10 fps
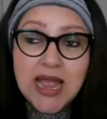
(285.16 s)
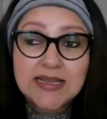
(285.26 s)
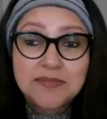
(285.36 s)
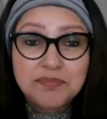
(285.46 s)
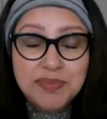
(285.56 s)

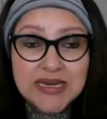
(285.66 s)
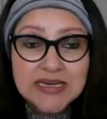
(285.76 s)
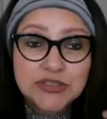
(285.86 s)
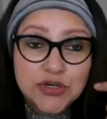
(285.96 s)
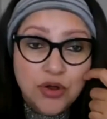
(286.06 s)
and then
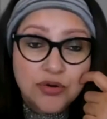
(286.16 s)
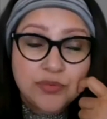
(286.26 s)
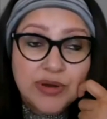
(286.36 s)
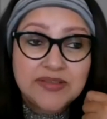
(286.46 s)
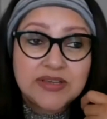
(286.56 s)
based
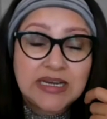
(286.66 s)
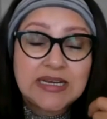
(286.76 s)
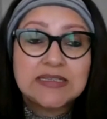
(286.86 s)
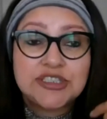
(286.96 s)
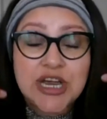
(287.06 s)
on where the
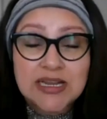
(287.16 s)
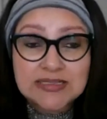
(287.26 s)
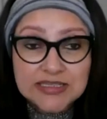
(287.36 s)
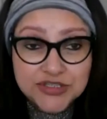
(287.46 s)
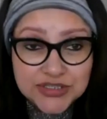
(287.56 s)

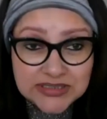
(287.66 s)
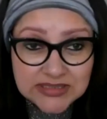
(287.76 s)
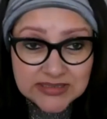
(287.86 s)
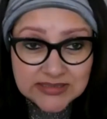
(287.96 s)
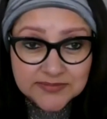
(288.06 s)
child's interest
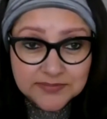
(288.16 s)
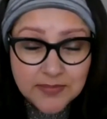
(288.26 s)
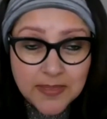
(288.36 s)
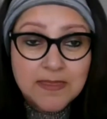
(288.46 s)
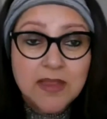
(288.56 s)
is,
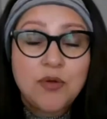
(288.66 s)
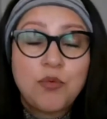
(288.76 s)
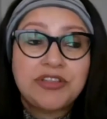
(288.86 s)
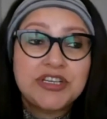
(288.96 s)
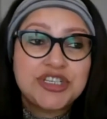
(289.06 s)

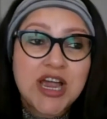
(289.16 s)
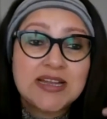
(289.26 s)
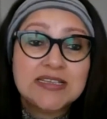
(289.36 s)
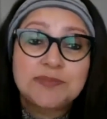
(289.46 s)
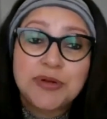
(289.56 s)
what the
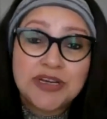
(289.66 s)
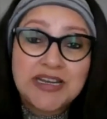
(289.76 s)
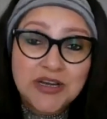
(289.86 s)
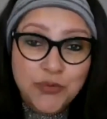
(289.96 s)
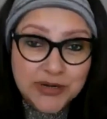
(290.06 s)
child's
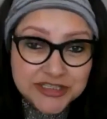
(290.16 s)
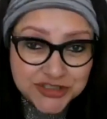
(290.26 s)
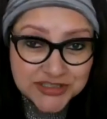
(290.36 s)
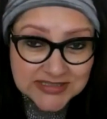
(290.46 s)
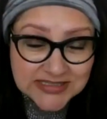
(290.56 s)
burning
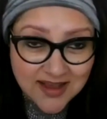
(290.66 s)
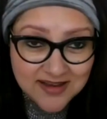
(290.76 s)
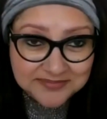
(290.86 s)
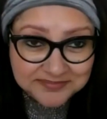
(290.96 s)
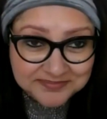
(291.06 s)
questions
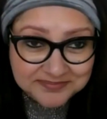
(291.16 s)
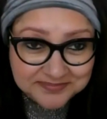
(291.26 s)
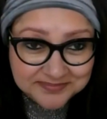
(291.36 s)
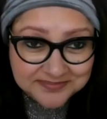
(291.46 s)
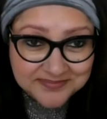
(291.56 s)
are
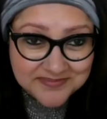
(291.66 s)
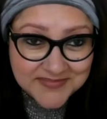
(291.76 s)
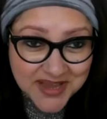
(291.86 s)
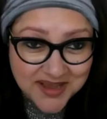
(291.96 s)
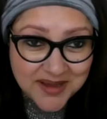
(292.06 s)

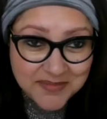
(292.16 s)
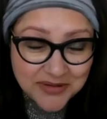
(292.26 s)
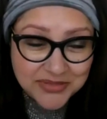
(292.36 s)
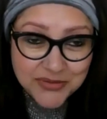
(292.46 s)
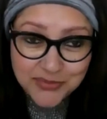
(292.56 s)

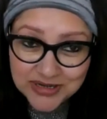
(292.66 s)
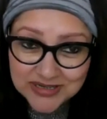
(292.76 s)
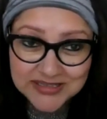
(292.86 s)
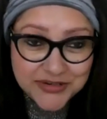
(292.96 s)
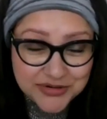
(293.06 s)
about the
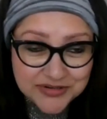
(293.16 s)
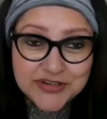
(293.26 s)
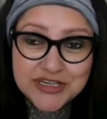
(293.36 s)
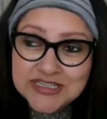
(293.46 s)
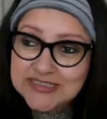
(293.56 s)
world, the
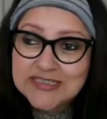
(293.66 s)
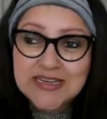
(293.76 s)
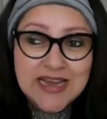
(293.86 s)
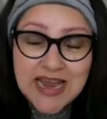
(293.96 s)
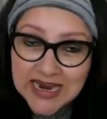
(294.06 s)
universe,
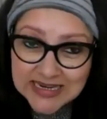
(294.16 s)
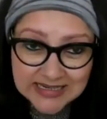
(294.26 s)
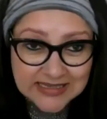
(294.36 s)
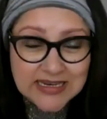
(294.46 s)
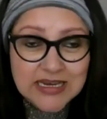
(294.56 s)

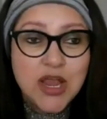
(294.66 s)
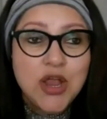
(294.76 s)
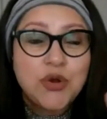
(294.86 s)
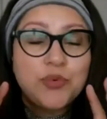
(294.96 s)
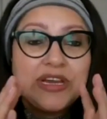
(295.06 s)
anything,
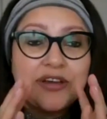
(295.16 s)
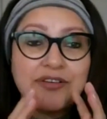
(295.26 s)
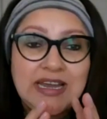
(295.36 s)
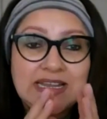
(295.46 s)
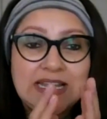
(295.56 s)
we
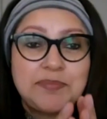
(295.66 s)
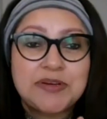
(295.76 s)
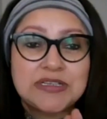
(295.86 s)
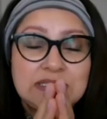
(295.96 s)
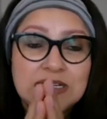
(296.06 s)
create that
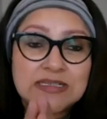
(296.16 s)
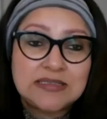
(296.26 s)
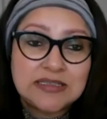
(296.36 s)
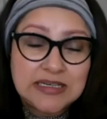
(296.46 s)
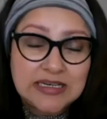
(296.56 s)
personalized
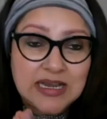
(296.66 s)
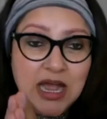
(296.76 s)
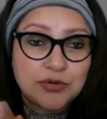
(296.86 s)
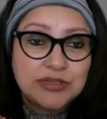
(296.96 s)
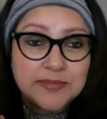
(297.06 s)
learning
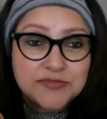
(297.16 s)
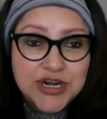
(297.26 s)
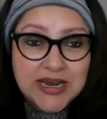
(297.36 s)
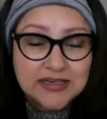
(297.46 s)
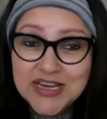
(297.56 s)
outcome
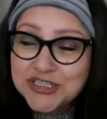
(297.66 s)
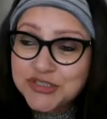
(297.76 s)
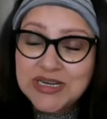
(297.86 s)
track. So